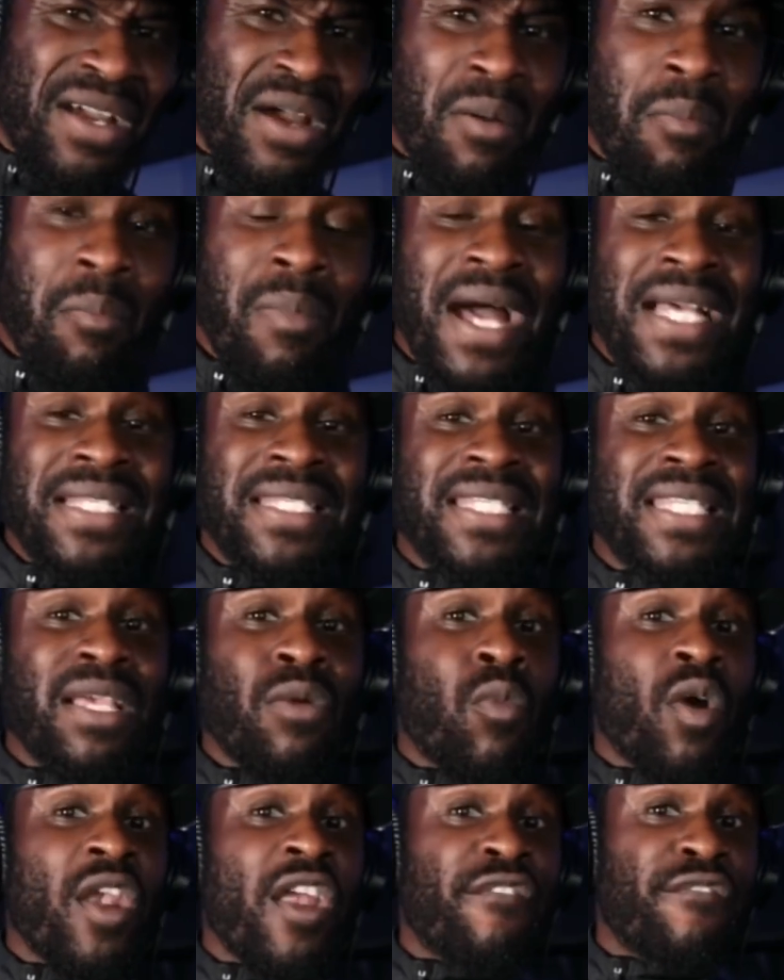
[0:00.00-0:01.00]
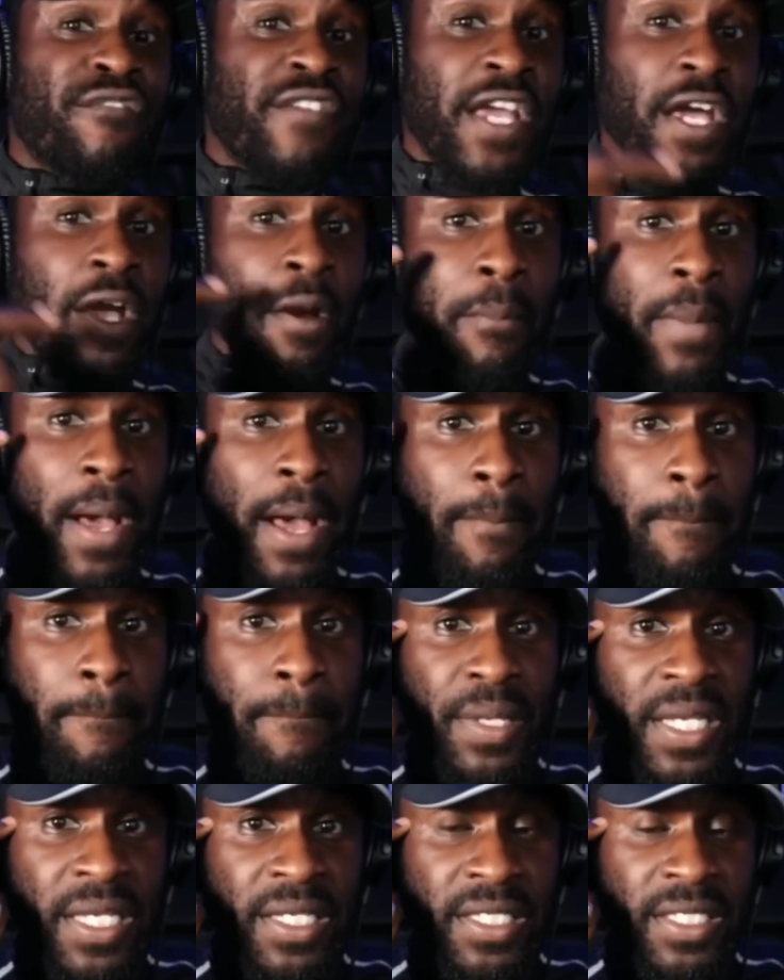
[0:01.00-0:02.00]
Man said, when I think about
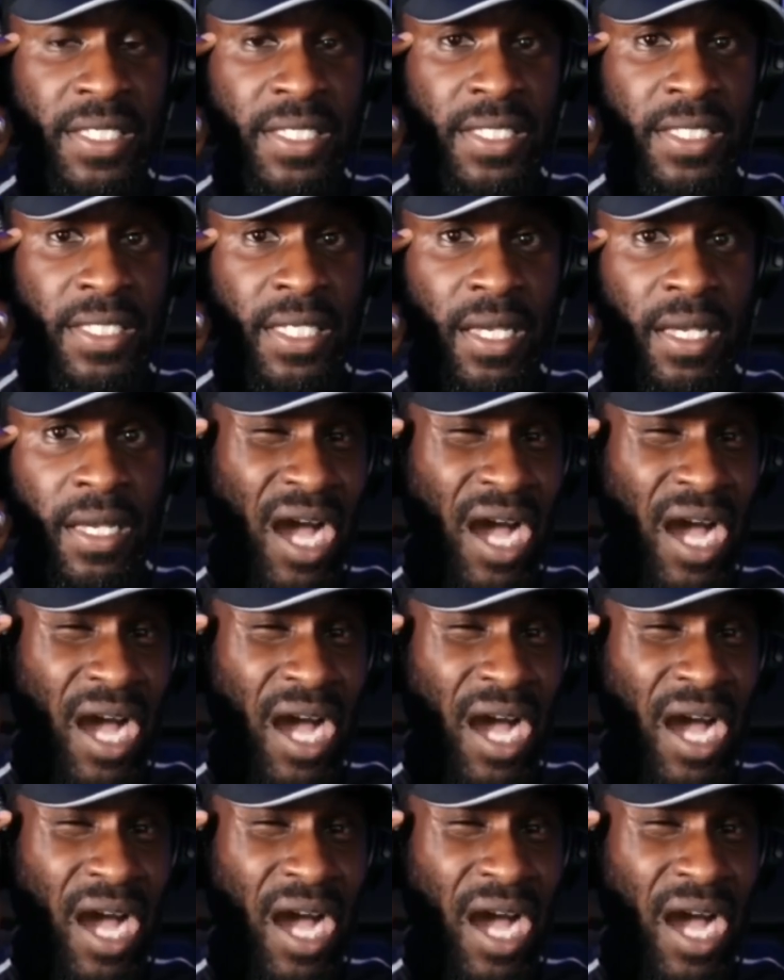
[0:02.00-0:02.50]
biz,